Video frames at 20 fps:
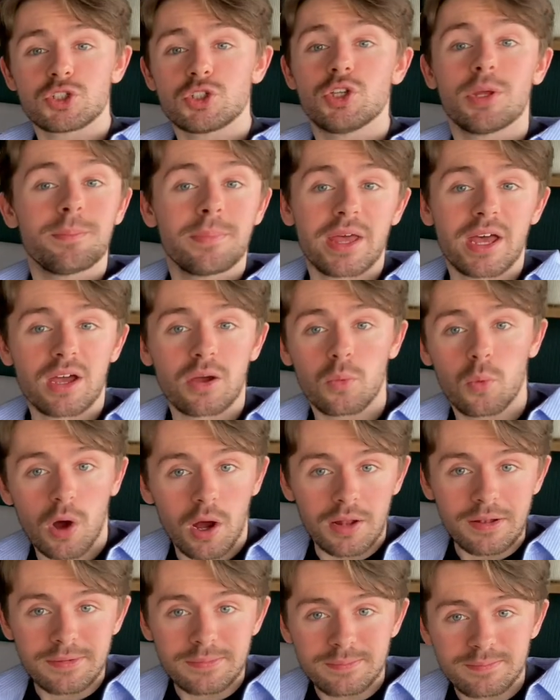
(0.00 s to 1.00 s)
number
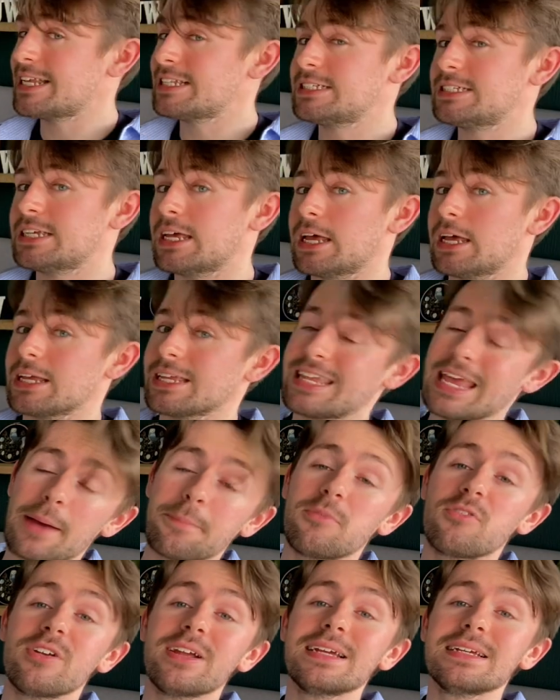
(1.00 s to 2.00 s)
one,
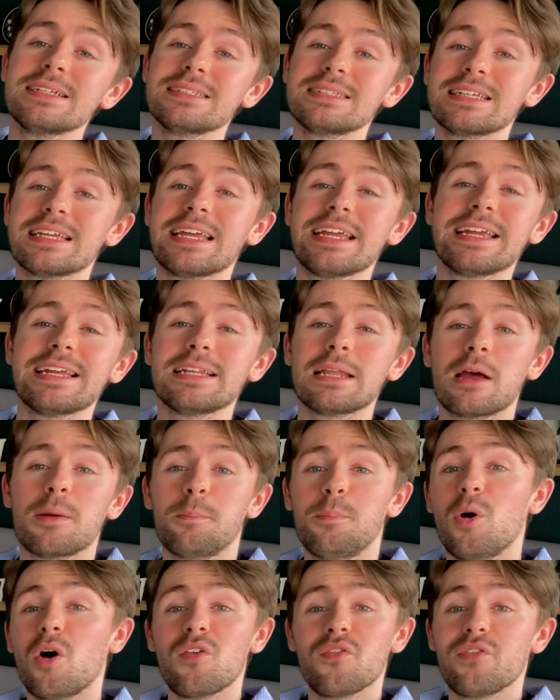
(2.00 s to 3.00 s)
Cadbury's in
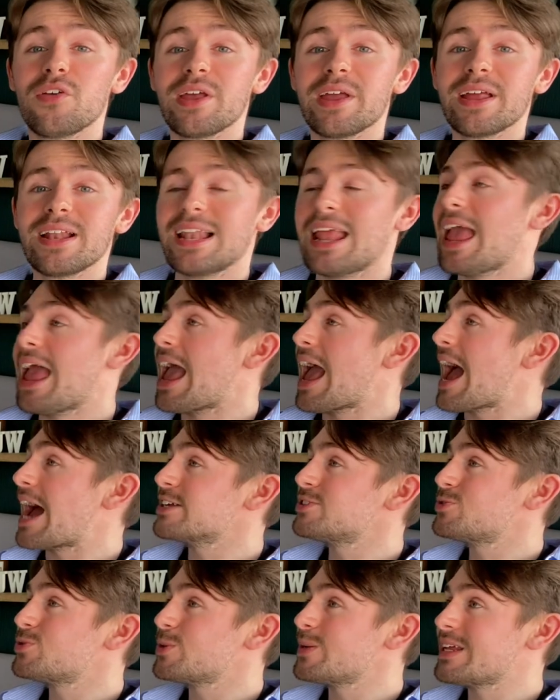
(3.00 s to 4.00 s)
Bournville
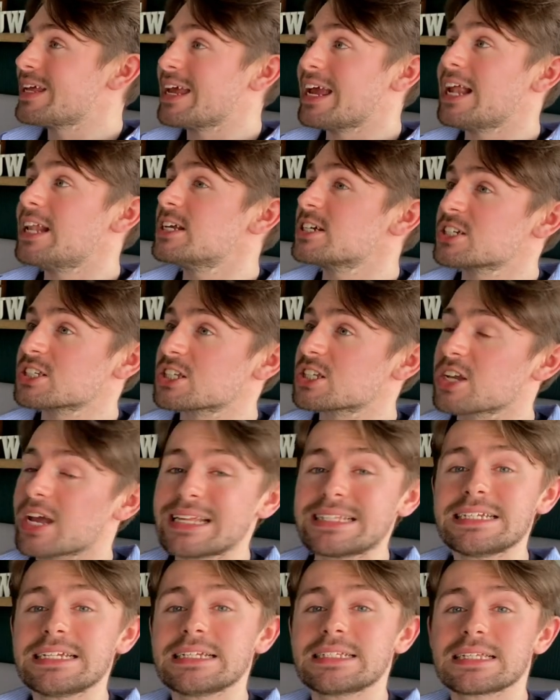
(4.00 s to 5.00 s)
actually
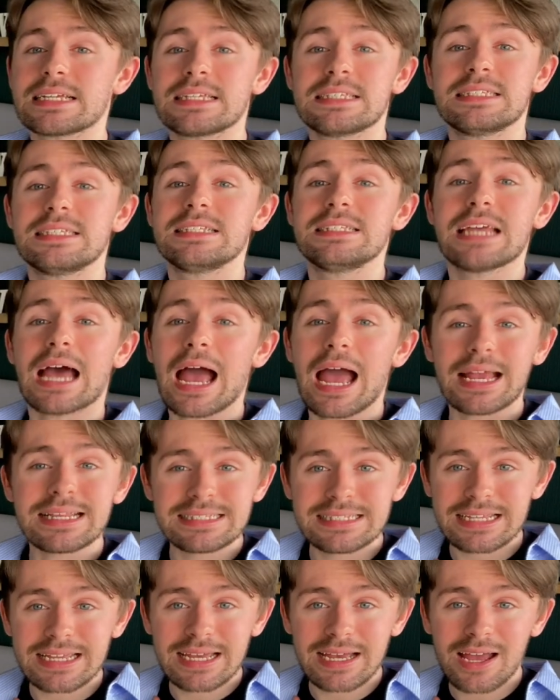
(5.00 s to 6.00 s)
illustrated the
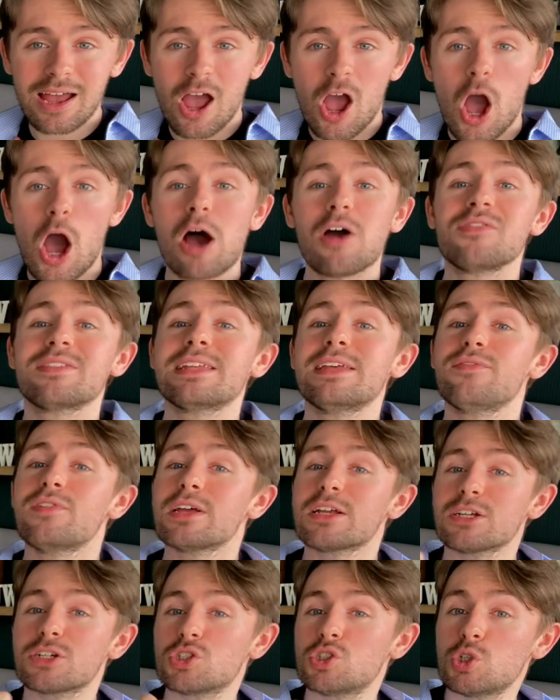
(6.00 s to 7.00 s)
idea of
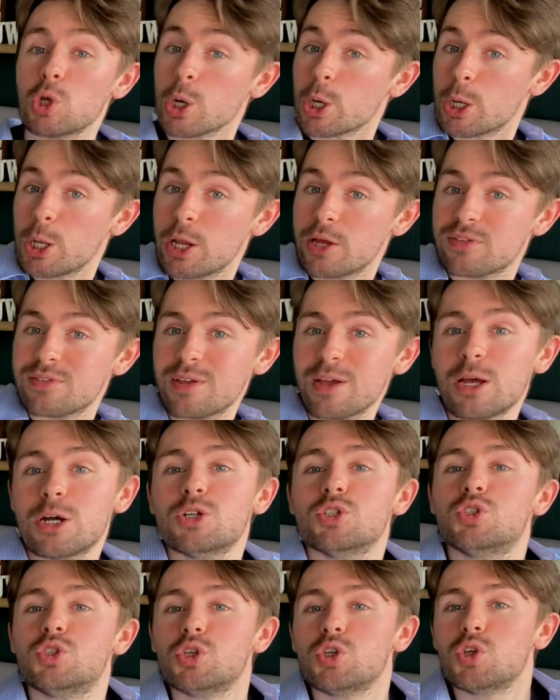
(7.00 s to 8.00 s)
giving chocolate
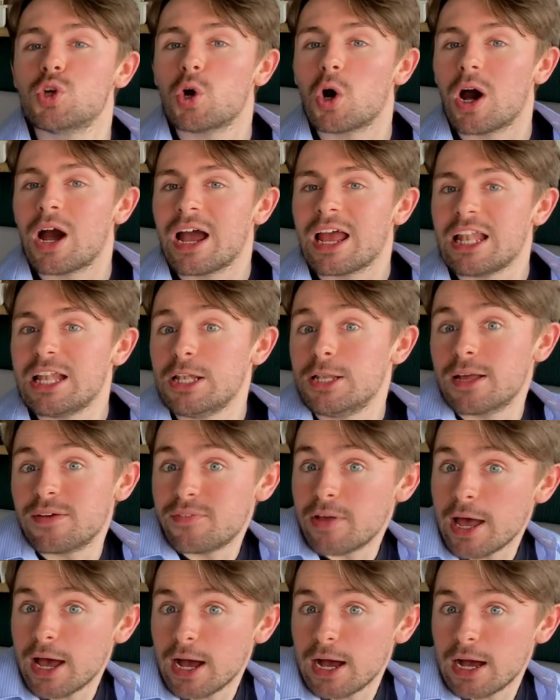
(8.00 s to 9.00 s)
to your lover.